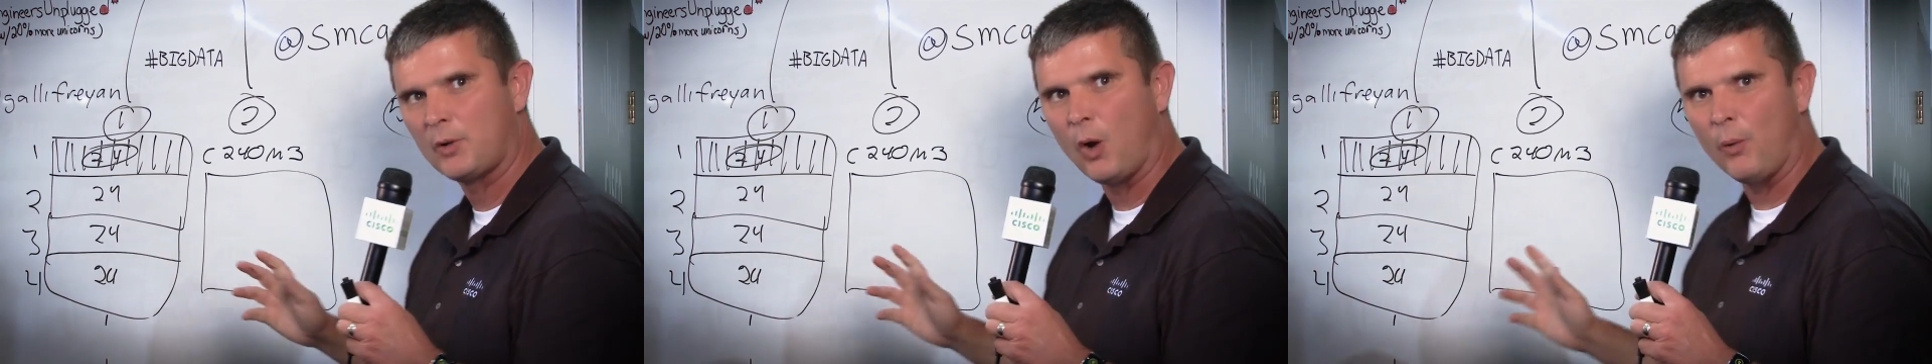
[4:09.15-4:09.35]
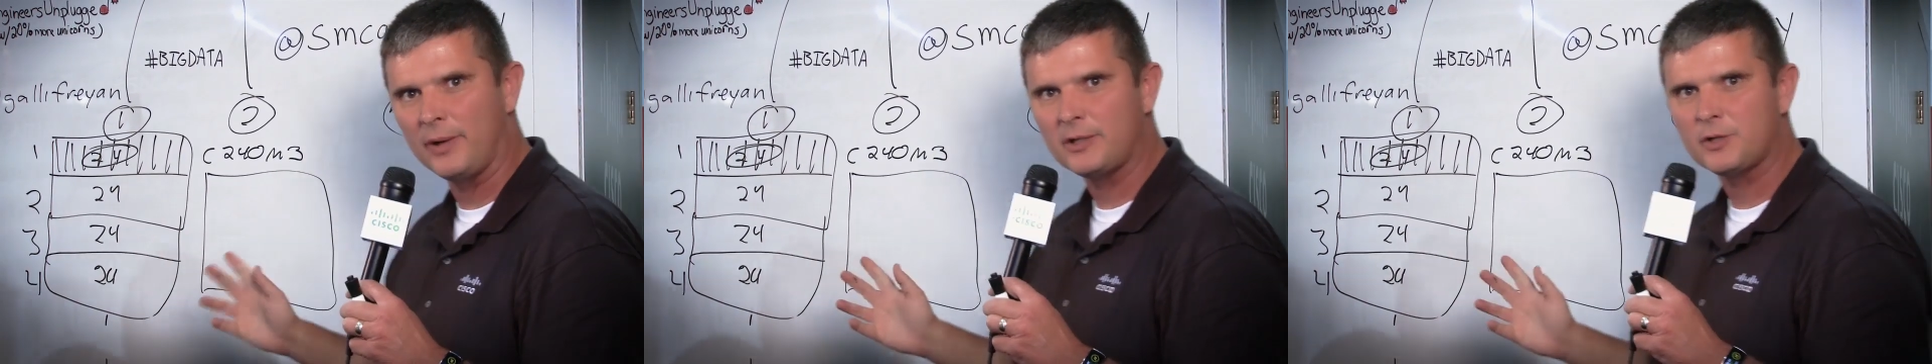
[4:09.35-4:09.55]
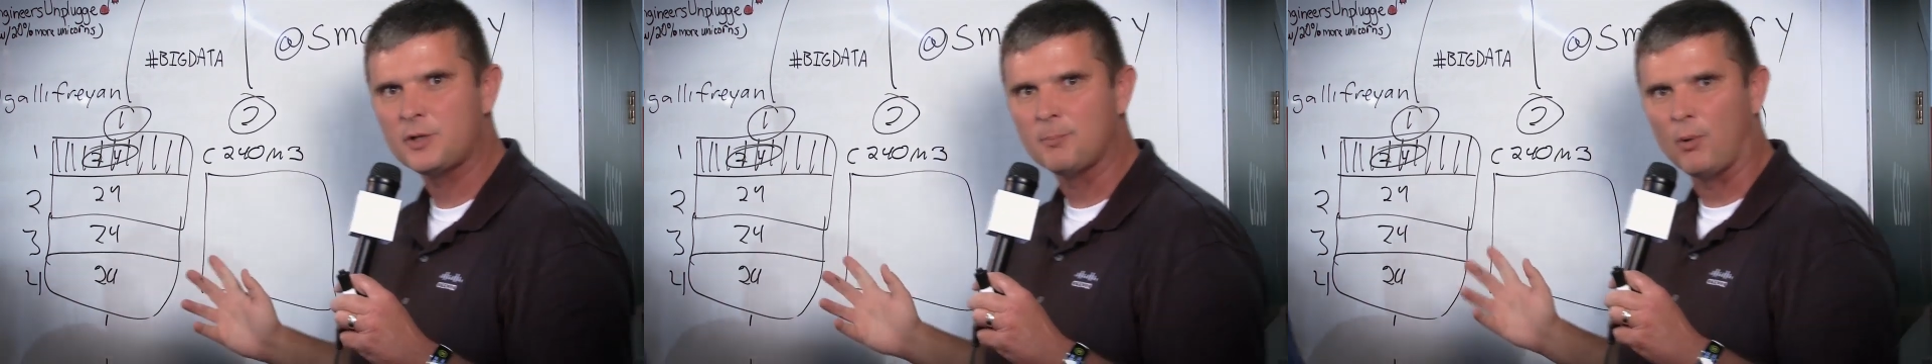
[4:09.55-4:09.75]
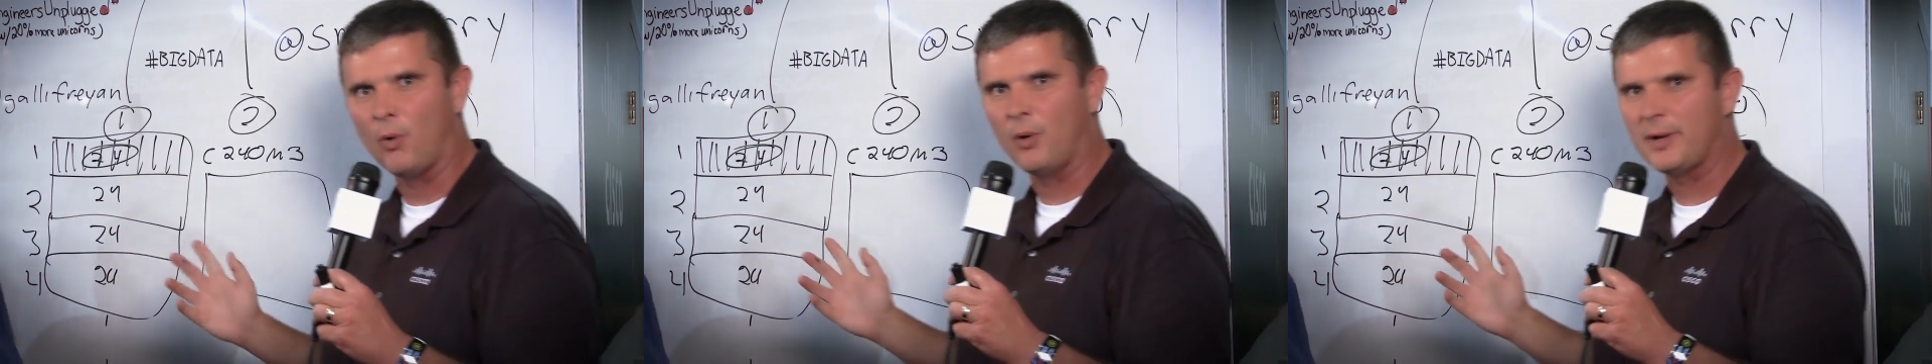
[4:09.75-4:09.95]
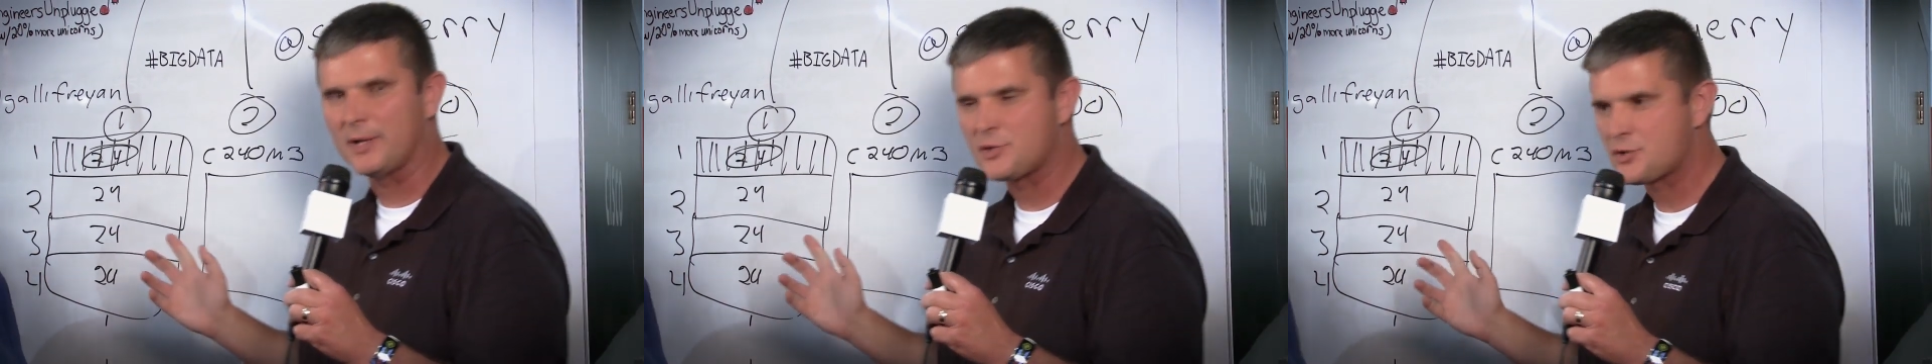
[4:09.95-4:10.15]
going to
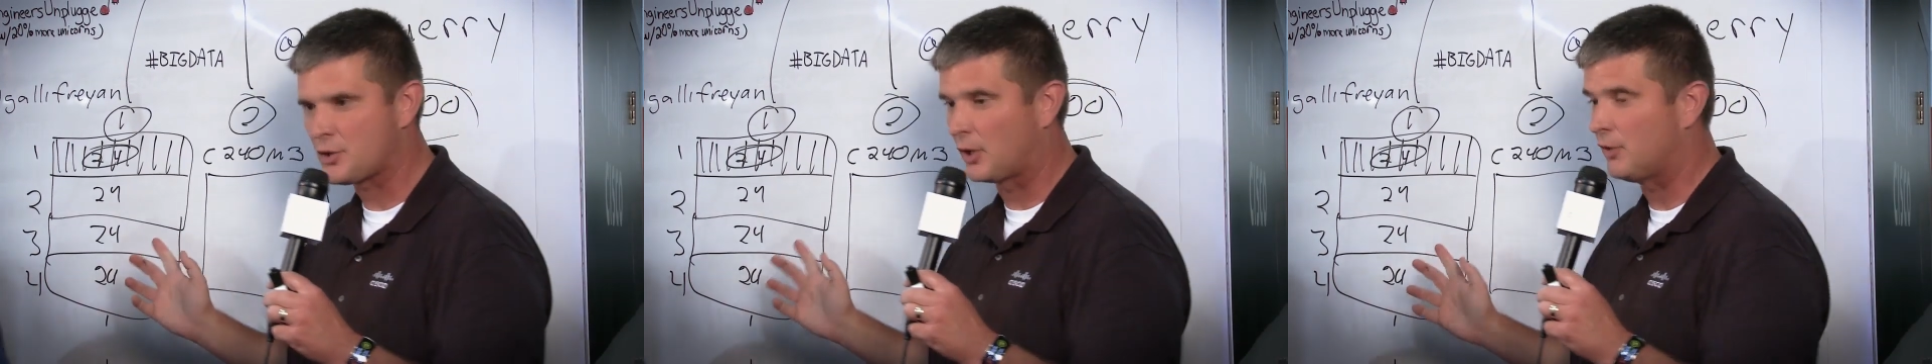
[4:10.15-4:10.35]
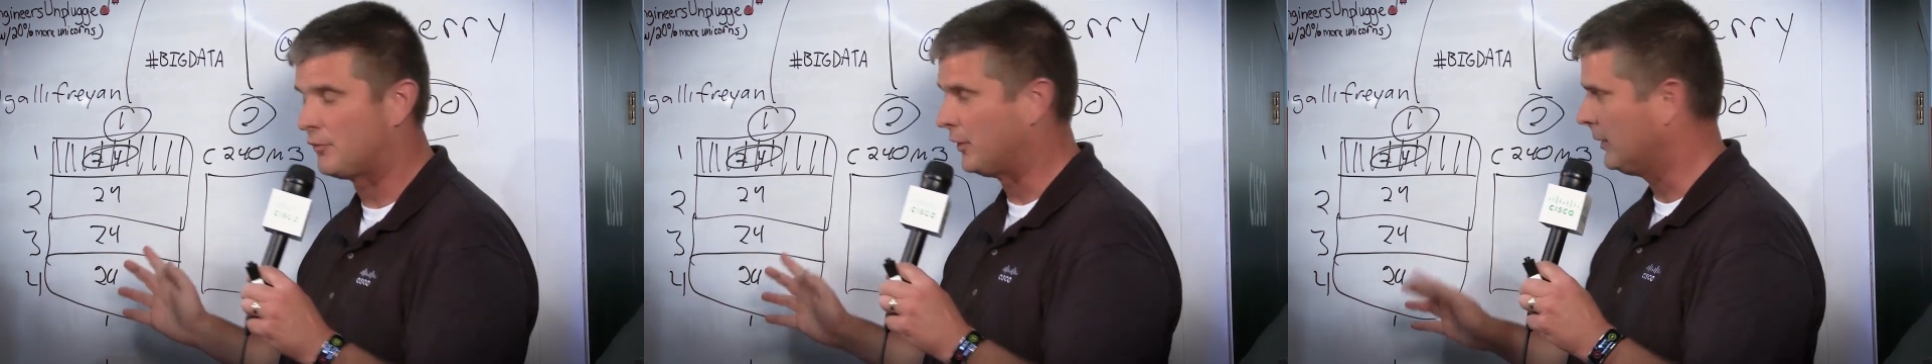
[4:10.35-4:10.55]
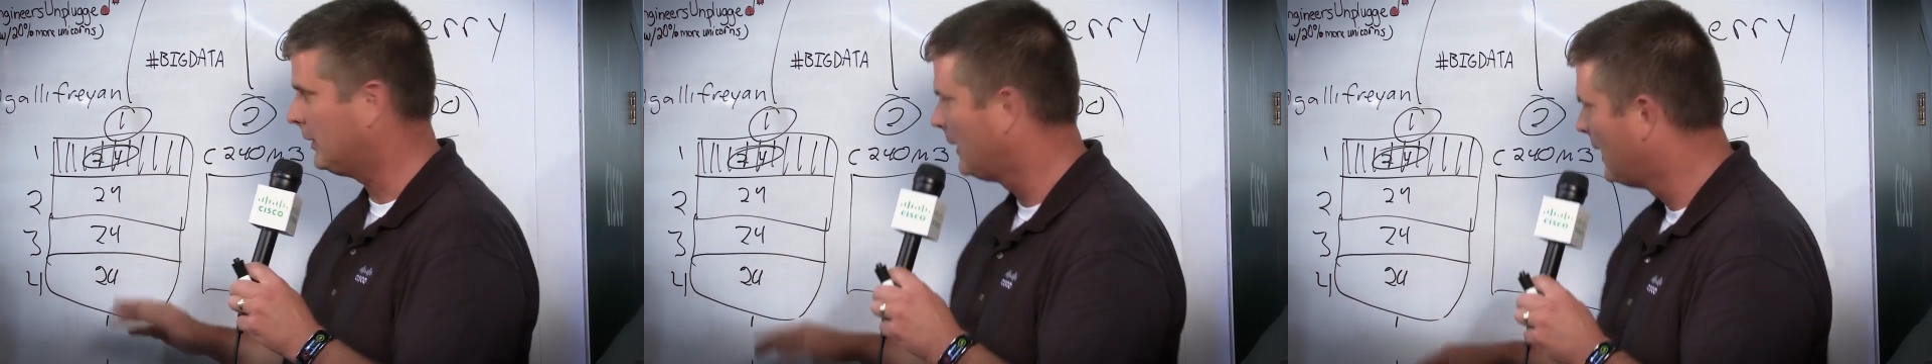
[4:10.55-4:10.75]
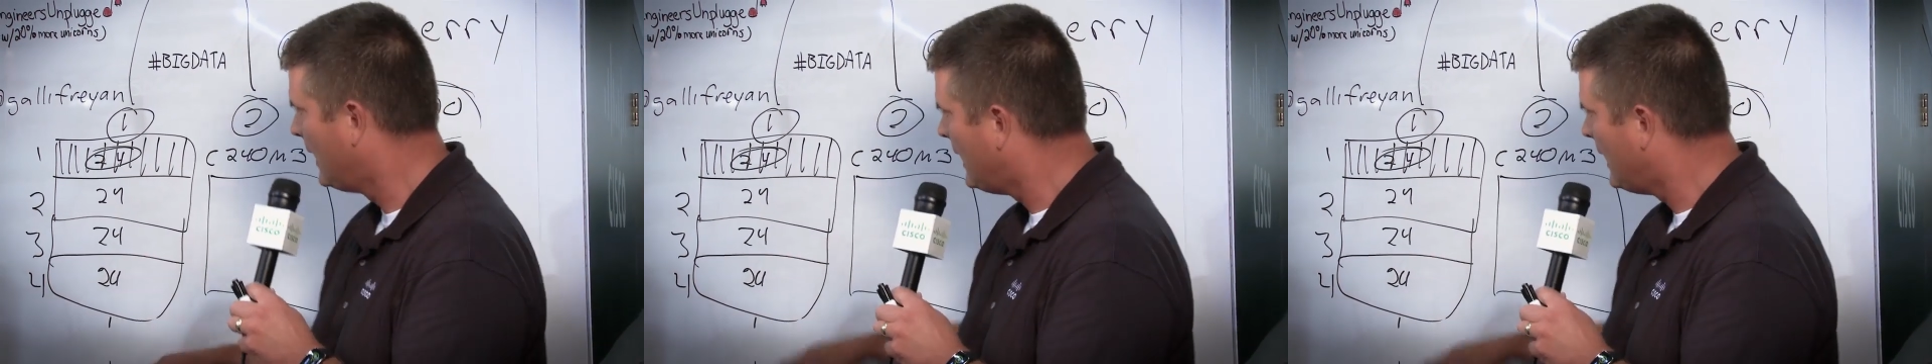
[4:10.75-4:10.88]
deploy a server,